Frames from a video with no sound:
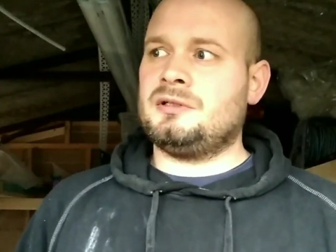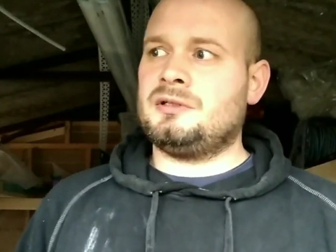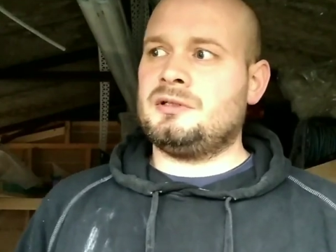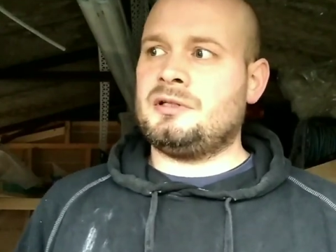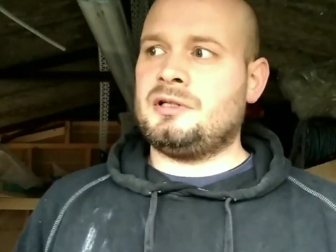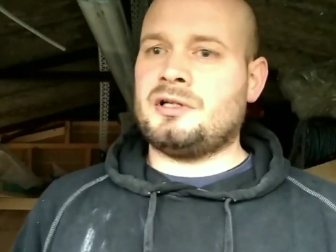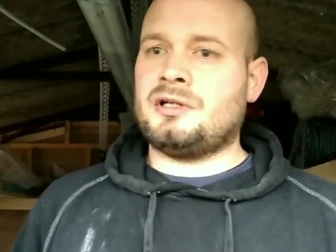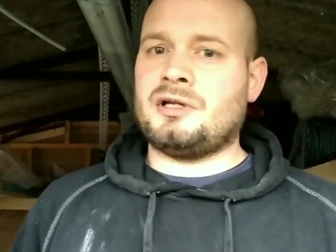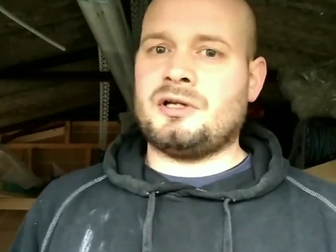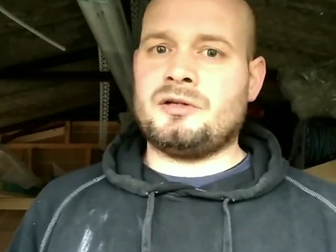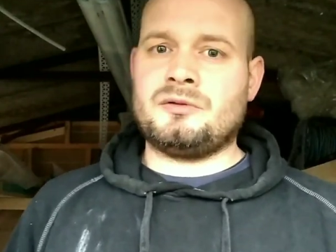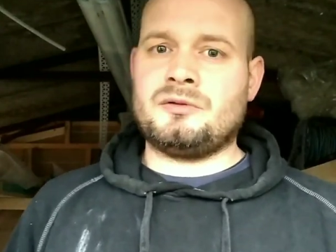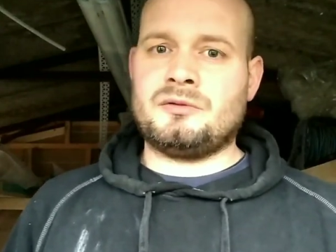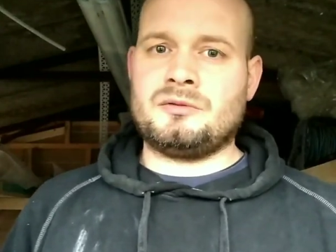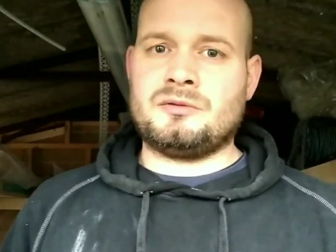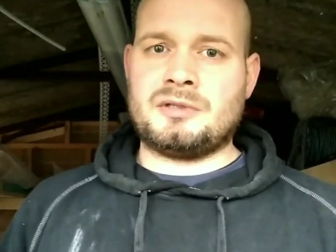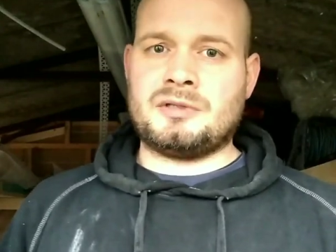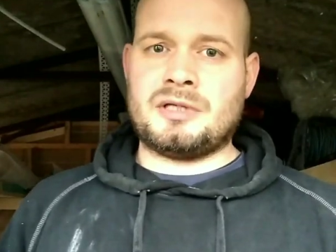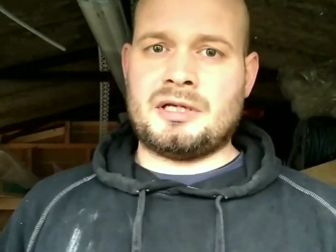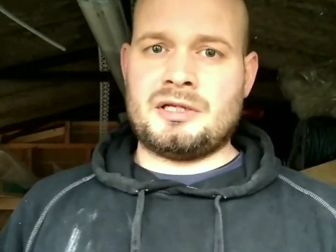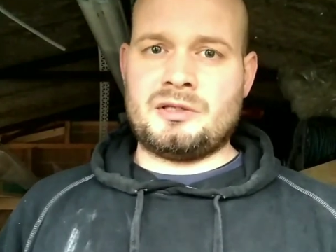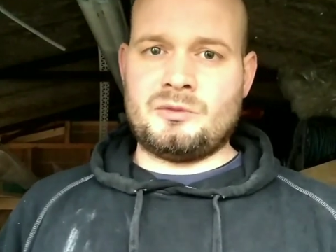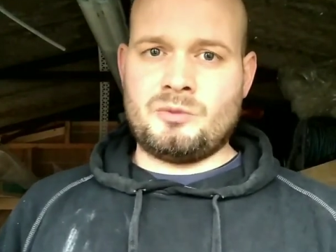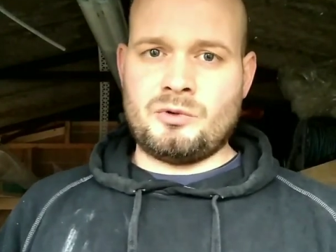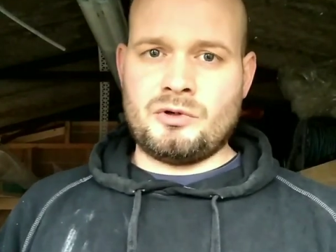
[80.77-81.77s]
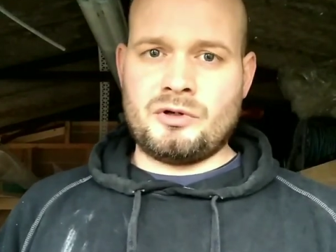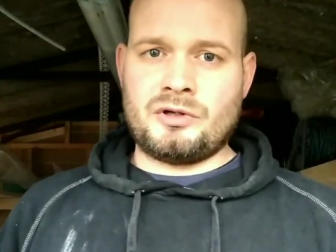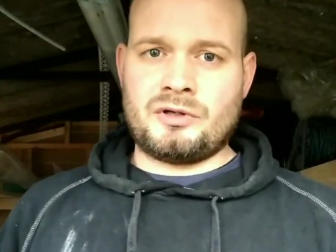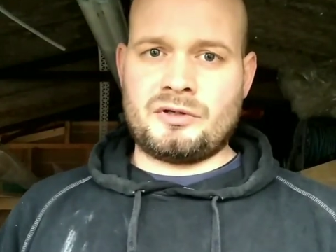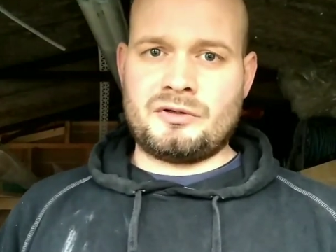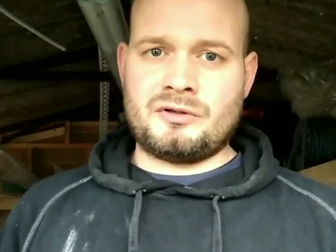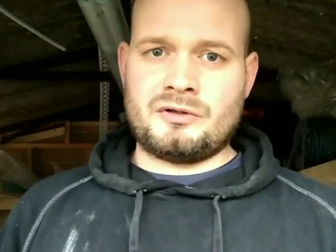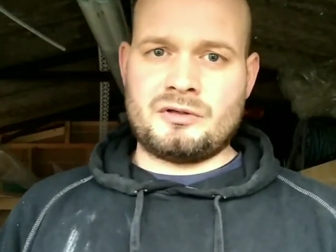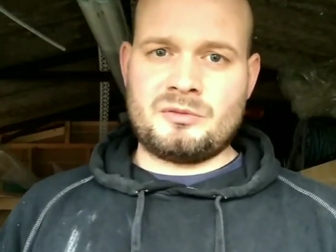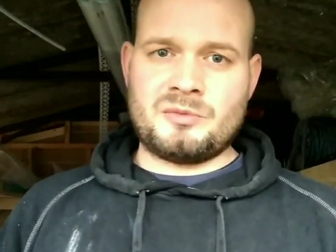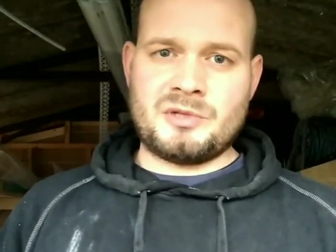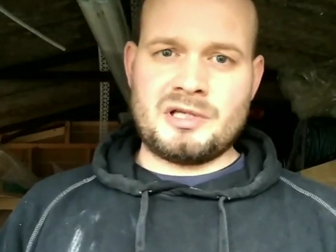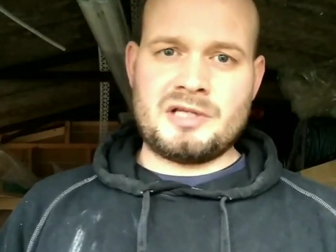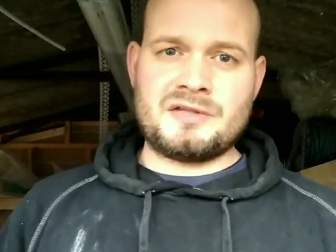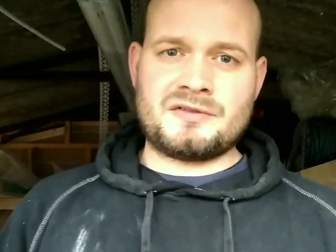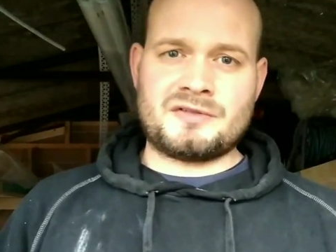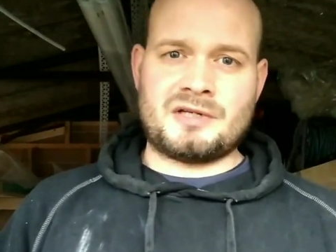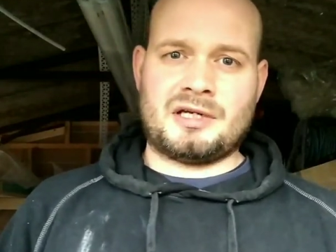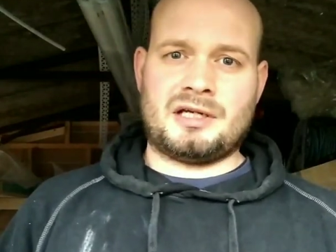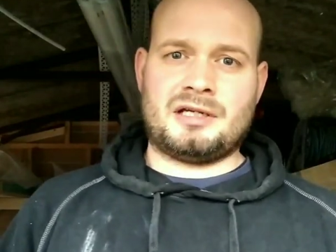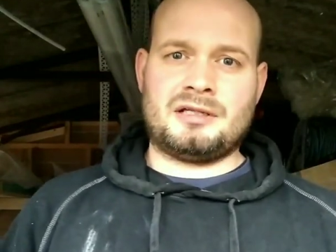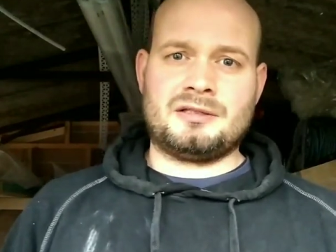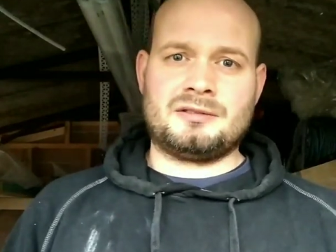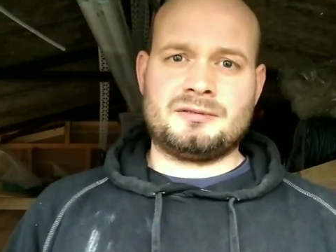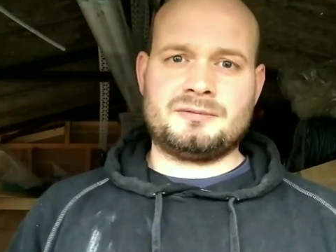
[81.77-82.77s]
get you working on a
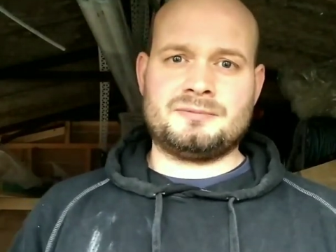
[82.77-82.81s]
meter